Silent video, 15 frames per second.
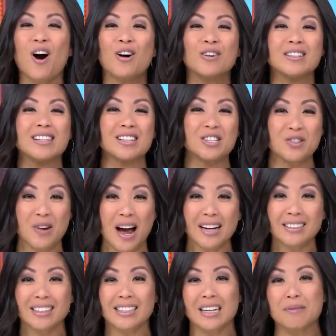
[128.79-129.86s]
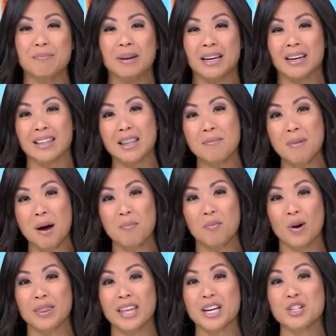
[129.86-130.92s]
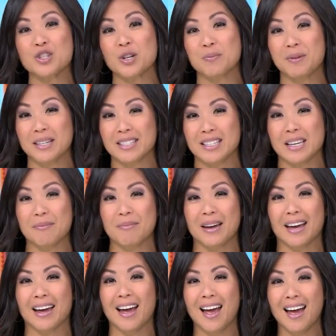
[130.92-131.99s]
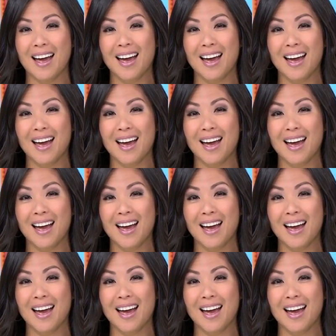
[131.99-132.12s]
aren't distracted and picking them up when they should be sleeping.